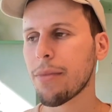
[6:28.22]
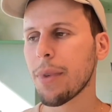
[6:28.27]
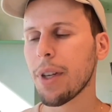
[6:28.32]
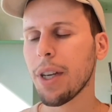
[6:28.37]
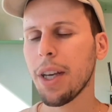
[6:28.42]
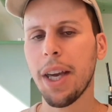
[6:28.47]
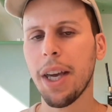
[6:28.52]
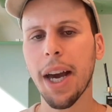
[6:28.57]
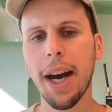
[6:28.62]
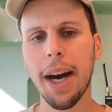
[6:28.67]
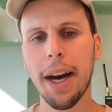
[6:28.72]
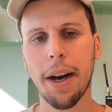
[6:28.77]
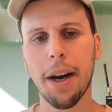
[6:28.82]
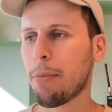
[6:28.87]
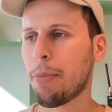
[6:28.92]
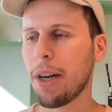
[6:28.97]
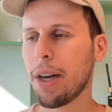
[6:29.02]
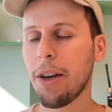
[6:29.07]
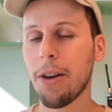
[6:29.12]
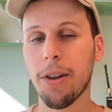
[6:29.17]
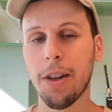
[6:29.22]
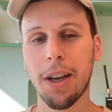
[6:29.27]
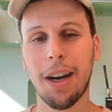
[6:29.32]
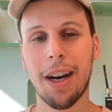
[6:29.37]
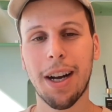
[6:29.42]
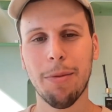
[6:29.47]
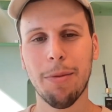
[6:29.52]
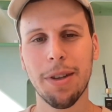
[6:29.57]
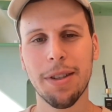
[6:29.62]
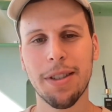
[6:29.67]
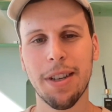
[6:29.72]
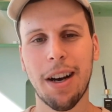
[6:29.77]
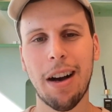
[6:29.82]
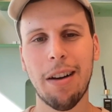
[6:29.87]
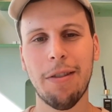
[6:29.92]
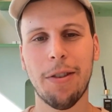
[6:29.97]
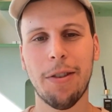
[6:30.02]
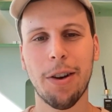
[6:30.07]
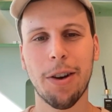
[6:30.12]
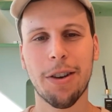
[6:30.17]
Yeah, pretty early on, we saw
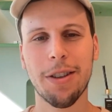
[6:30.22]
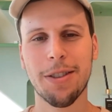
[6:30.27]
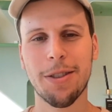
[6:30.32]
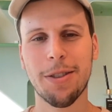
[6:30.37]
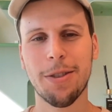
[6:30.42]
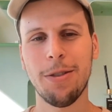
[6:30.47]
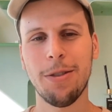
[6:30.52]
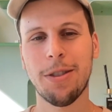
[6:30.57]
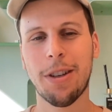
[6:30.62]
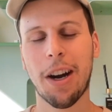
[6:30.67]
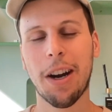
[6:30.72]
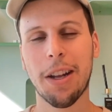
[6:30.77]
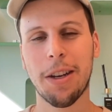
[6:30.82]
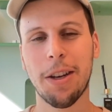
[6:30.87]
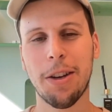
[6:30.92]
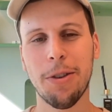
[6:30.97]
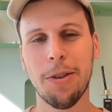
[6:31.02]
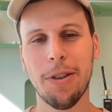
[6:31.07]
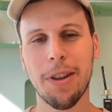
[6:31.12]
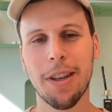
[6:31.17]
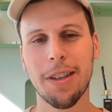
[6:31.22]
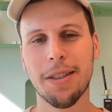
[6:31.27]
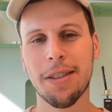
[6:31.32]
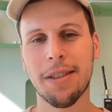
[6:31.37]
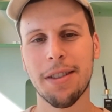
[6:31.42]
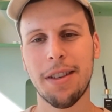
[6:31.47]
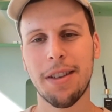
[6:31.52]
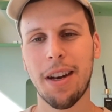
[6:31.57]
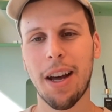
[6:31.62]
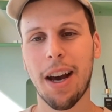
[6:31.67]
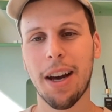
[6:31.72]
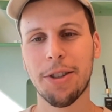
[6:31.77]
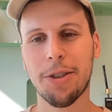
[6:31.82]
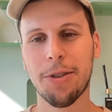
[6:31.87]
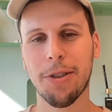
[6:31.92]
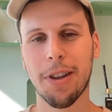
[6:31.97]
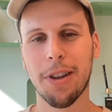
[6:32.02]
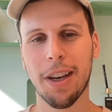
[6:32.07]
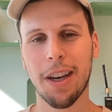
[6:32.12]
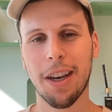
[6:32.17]
folks who started to do this
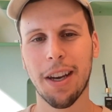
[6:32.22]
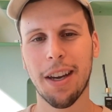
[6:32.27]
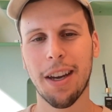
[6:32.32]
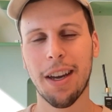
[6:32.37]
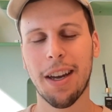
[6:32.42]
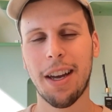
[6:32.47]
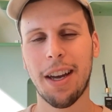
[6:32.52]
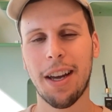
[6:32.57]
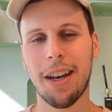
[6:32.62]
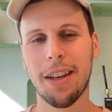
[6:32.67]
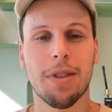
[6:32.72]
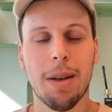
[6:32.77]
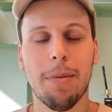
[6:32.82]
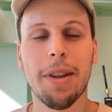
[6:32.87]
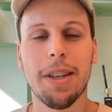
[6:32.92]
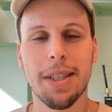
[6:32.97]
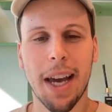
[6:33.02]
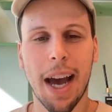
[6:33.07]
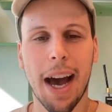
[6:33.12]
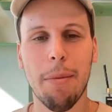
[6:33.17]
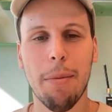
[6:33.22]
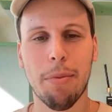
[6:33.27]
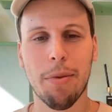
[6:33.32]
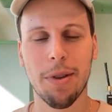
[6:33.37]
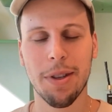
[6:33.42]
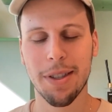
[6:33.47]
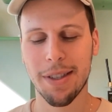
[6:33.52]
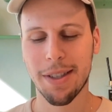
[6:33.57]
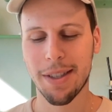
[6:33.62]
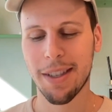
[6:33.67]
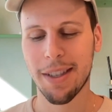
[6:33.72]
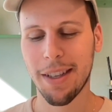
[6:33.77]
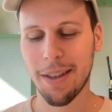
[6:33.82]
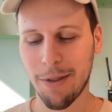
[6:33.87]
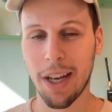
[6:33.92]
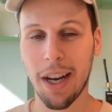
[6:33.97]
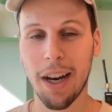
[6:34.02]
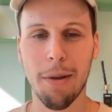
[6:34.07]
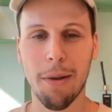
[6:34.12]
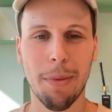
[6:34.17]
naturally. And some of this gap was
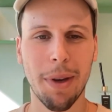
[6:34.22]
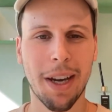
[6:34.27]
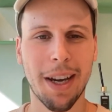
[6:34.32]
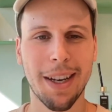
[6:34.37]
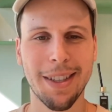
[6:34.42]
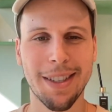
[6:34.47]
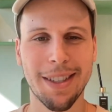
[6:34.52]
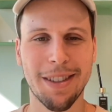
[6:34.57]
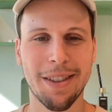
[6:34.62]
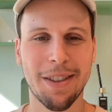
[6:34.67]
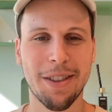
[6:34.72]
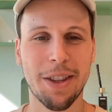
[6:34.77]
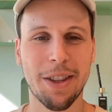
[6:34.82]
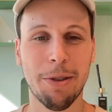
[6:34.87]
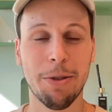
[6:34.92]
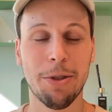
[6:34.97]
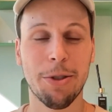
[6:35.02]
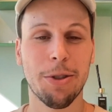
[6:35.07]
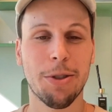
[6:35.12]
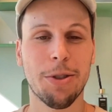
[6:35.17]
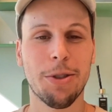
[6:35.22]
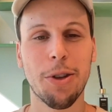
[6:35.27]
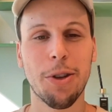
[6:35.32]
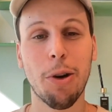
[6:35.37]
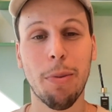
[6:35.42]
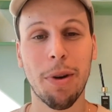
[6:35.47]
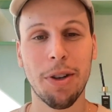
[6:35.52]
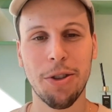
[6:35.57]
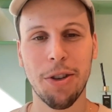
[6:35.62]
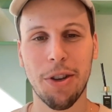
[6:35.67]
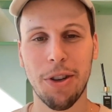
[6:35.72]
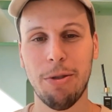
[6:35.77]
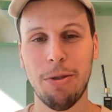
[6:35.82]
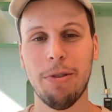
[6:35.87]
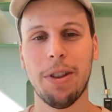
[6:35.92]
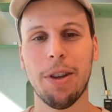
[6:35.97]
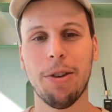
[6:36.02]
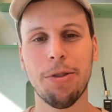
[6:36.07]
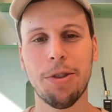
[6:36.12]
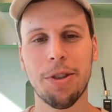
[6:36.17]
there because there's just so much you can do with
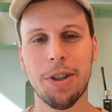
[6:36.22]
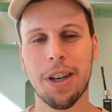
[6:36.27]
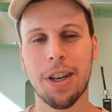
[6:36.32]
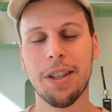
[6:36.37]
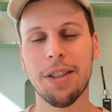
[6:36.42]
Notion.